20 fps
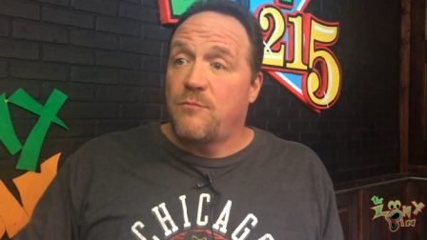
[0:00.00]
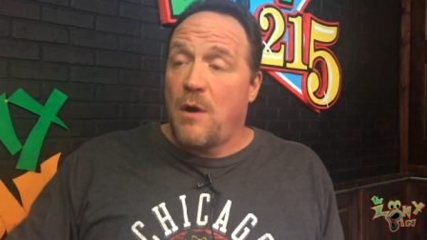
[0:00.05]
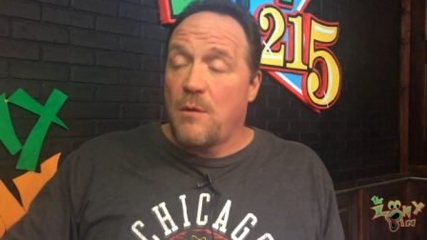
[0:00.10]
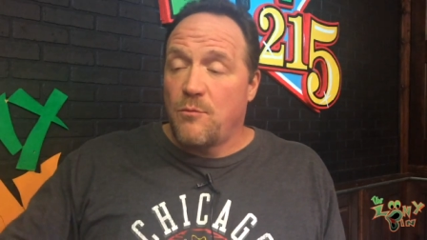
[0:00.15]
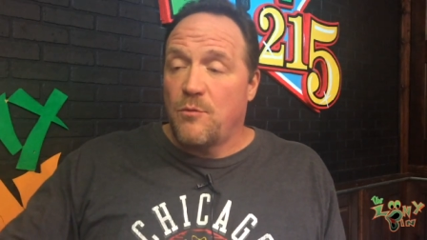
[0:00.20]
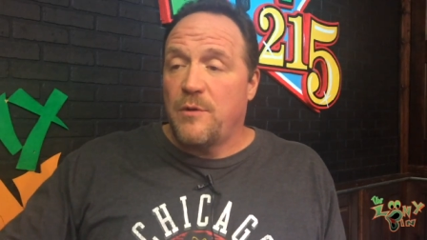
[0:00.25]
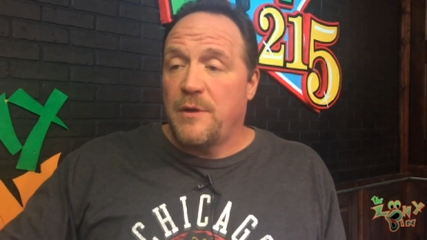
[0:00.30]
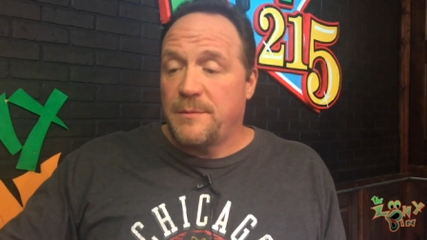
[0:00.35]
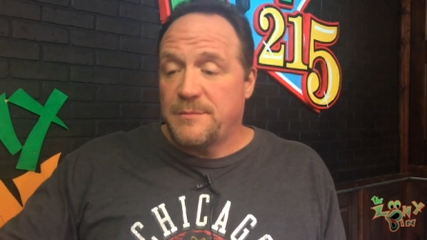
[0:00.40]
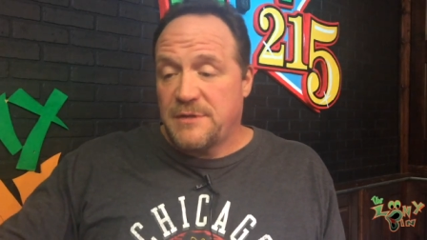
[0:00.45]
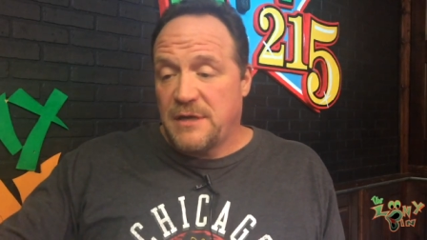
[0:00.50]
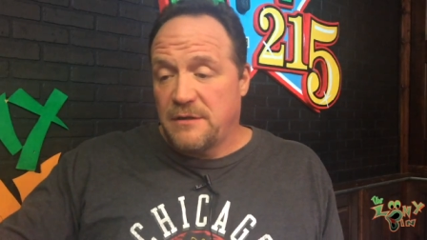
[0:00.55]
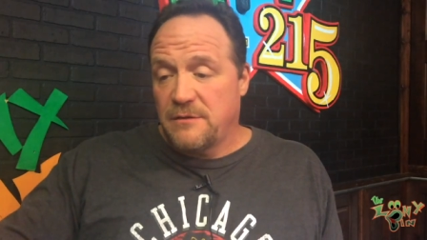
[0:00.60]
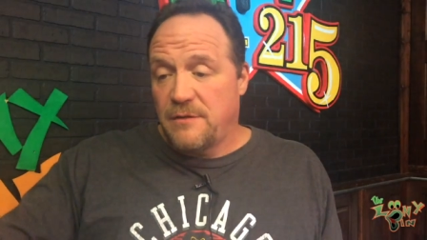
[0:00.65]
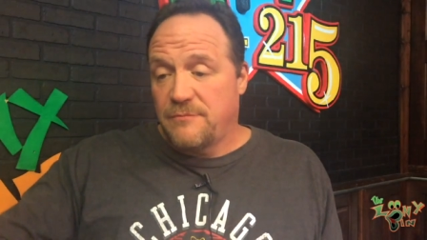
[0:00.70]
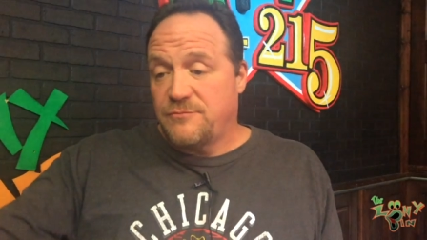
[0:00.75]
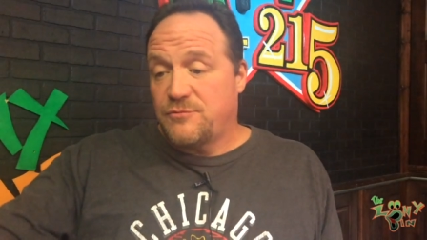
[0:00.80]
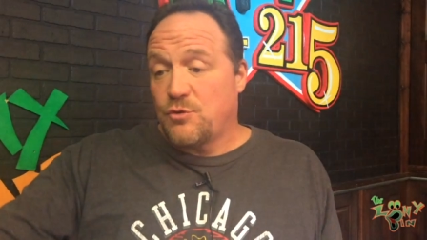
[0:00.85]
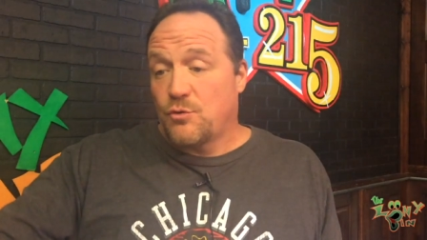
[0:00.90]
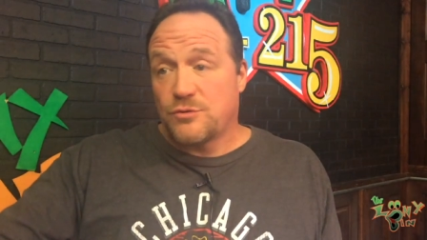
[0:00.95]
Robin Williams, and I
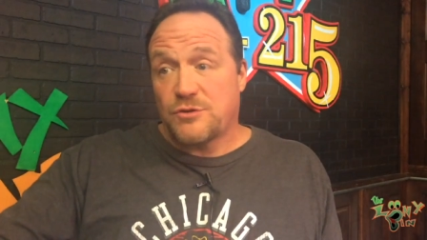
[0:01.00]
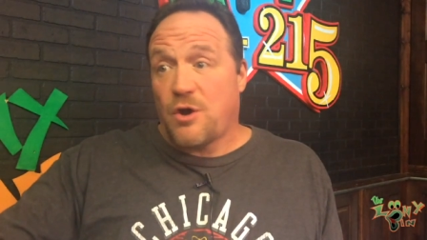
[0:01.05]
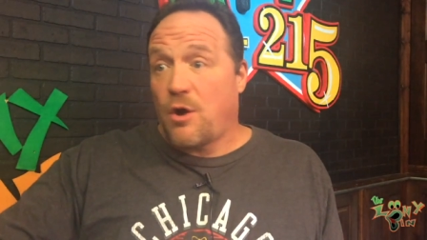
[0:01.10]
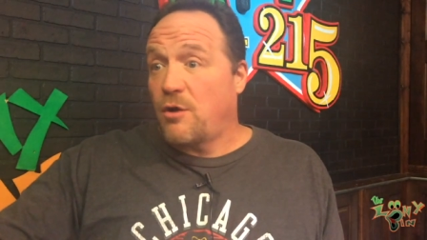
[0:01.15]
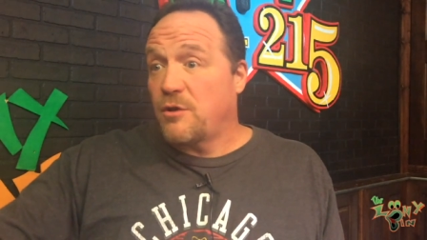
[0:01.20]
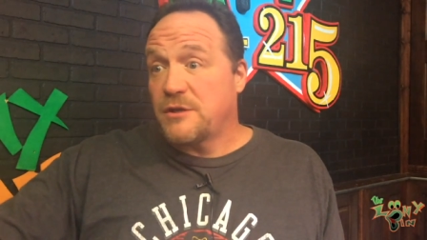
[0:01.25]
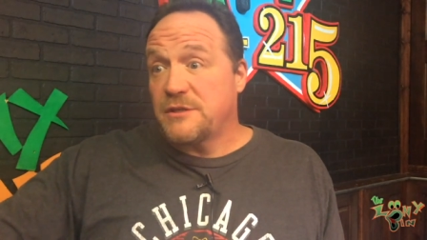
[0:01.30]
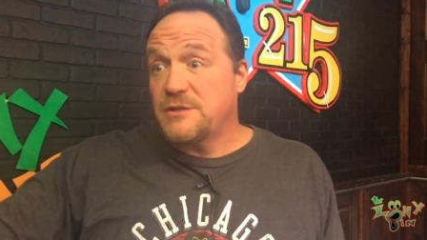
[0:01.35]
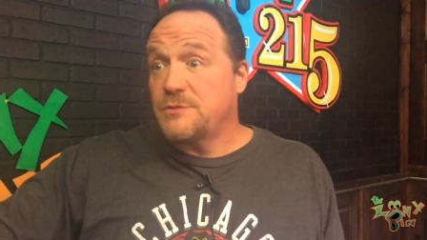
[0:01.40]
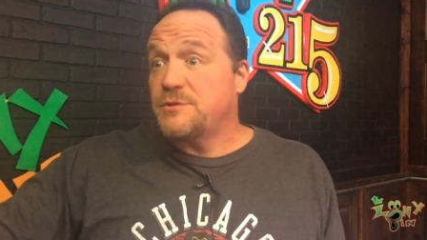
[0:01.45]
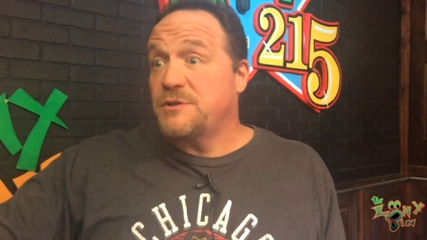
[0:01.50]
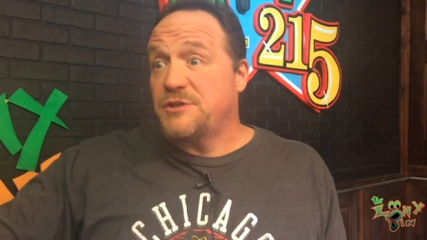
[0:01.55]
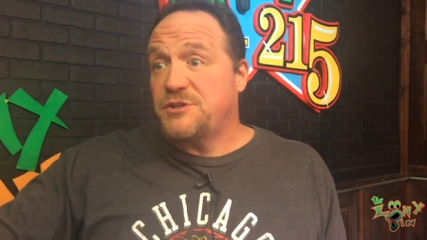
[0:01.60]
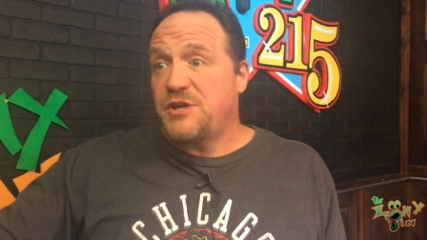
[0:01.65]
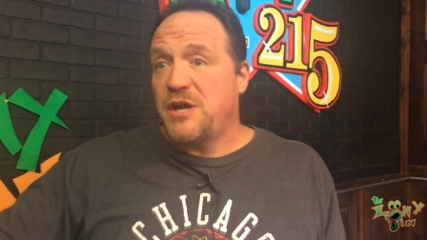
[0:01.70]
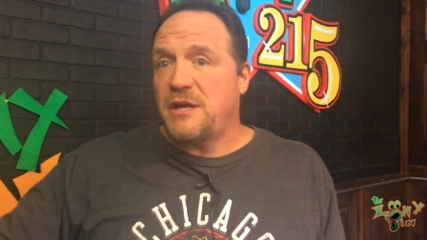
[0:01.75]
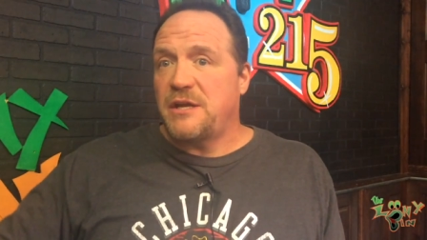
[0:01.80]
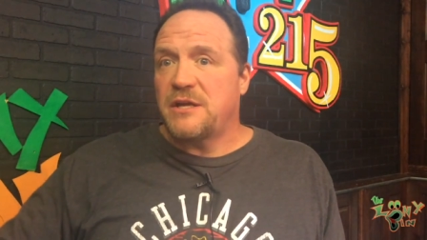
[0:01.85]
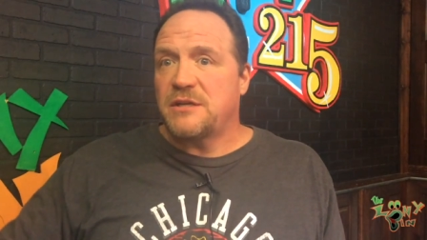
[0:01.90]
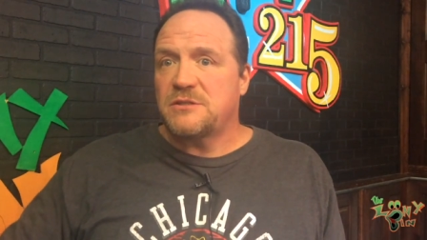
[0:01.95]
love George Carlin because he was a
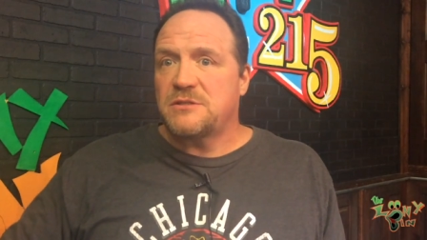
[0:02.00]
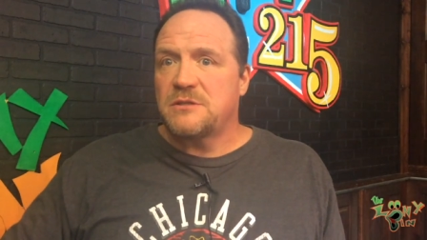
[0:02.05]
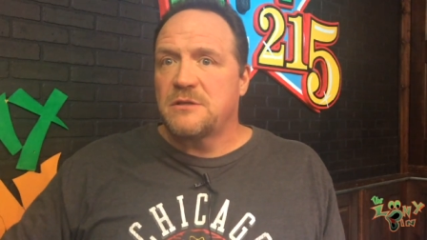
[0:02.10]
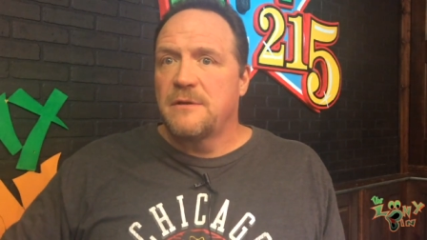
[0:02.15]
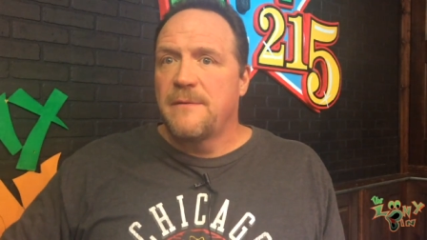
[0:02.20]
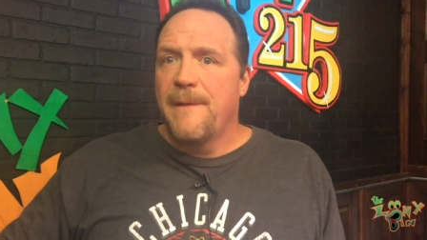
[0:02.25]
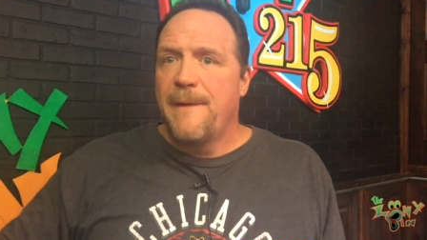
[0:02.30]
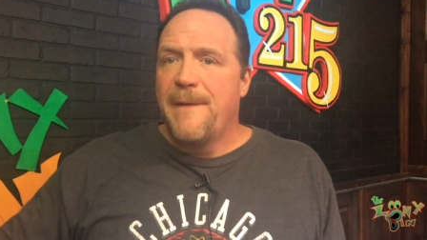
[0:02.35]
genius.